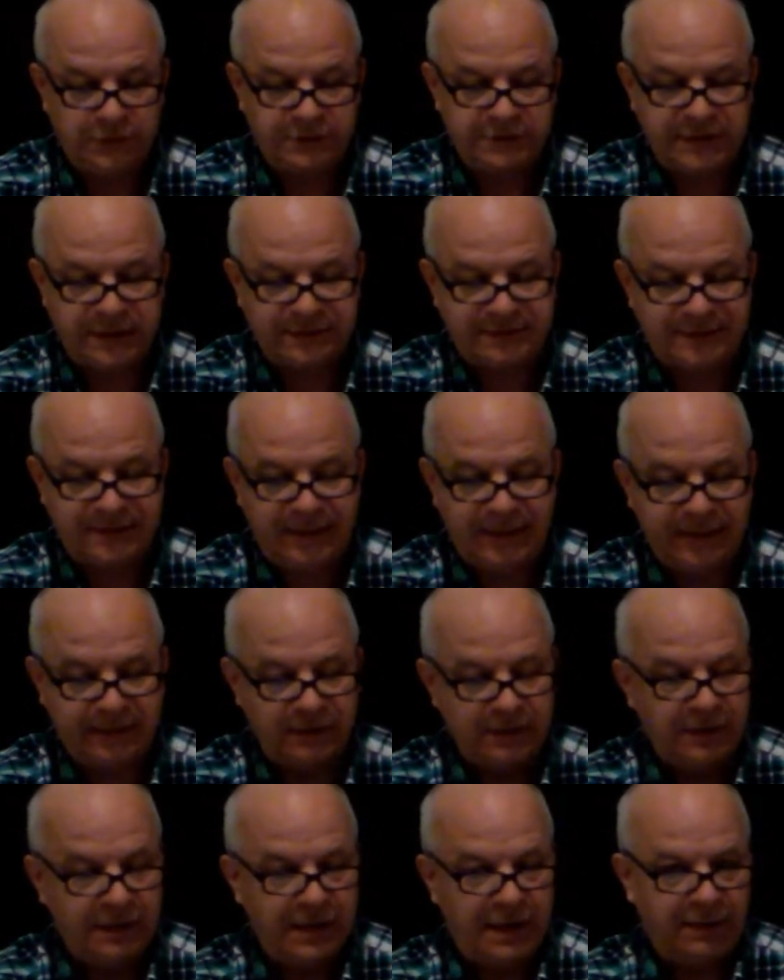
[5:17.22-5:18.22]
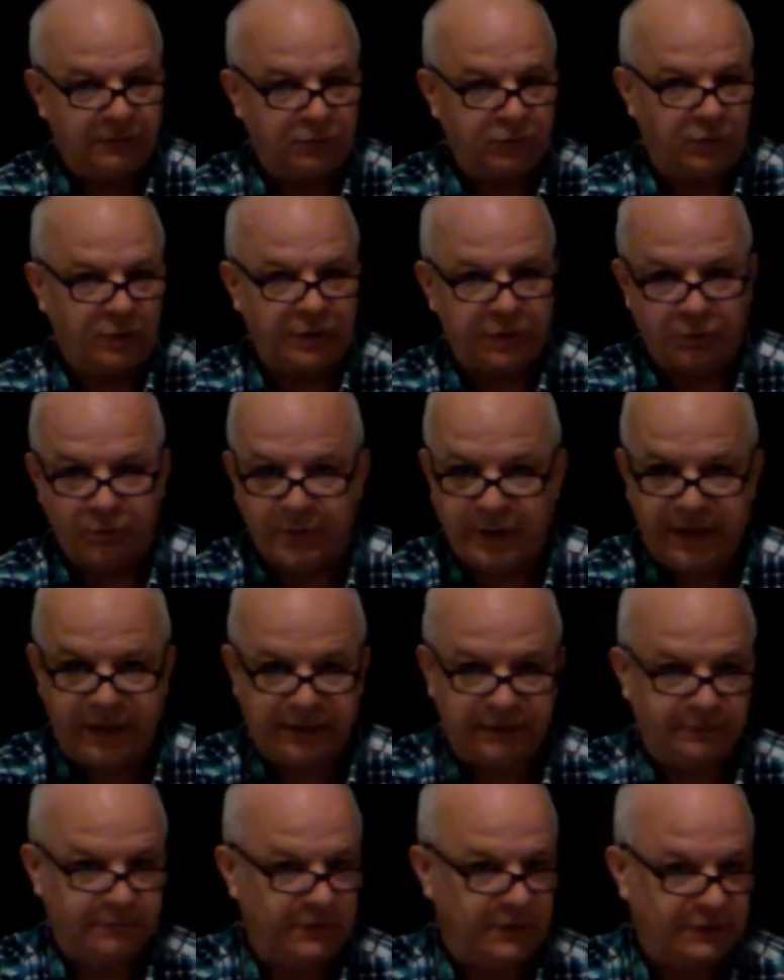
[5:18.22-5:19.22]
He's not saying I'm going
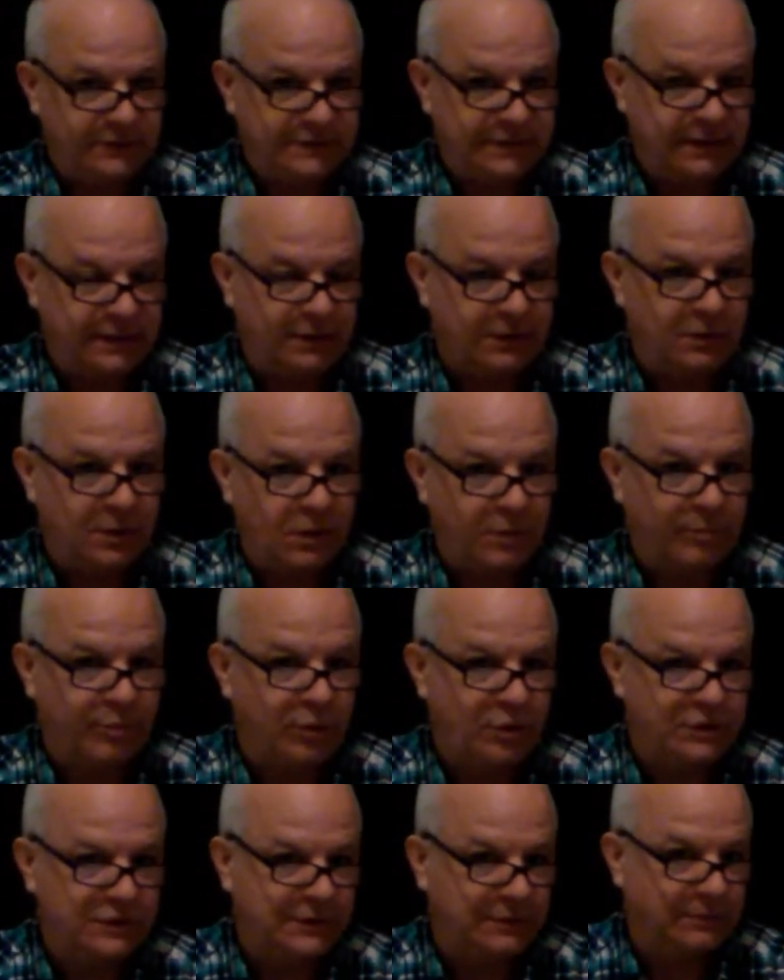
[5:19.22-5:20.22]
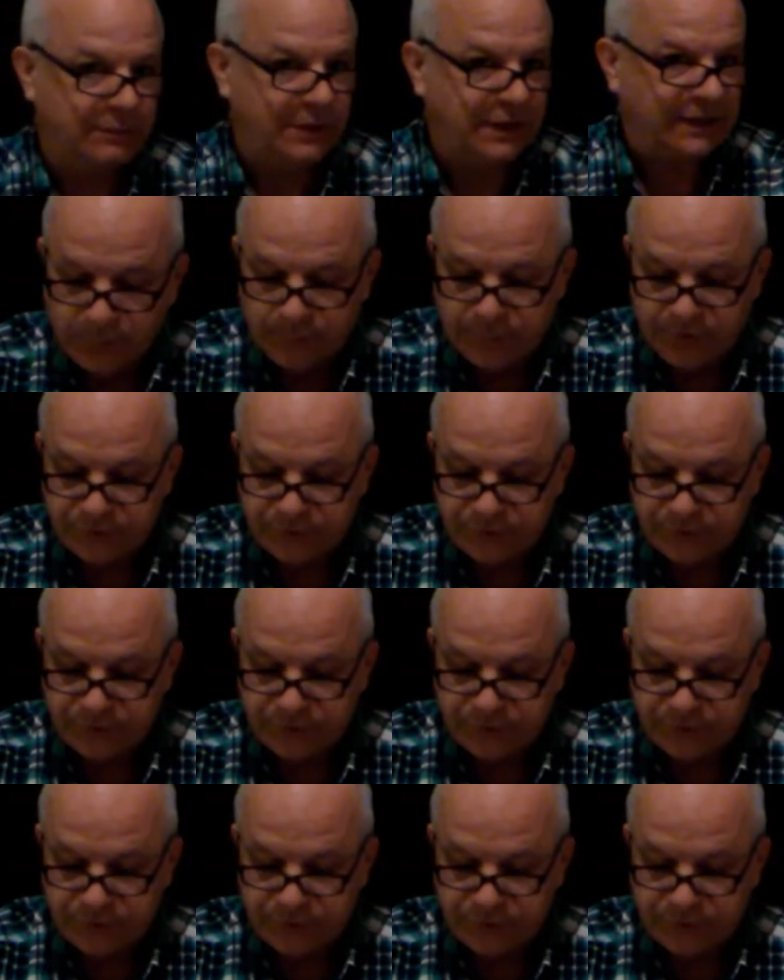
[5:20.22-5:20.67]
away and, and sending another person.